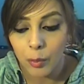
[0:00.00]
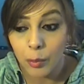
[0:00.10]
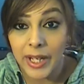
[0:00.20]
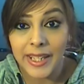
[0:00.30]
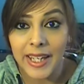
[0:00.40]

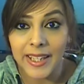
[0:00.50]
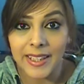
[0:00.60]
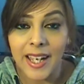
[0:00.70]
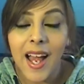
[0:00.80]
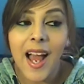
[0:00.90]
Weight
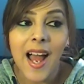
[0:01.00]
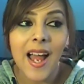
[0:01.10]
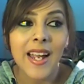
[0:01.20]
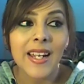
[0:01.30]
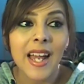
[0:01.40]
gain.
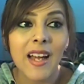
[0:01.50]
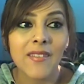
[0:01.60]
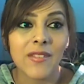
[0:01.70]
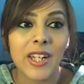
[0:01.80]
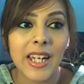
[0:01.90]
I
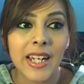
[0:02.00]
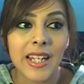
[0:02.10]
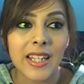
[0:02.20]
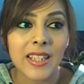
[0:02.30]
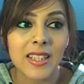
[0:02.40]
have
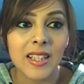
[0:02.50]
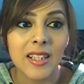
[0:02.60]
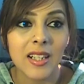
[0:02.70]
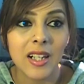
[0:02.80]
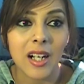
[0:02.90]
gained,
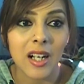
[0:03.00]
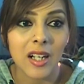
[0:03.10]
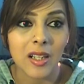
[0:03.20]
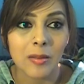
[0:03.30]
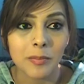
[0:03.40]

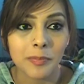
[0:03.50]
I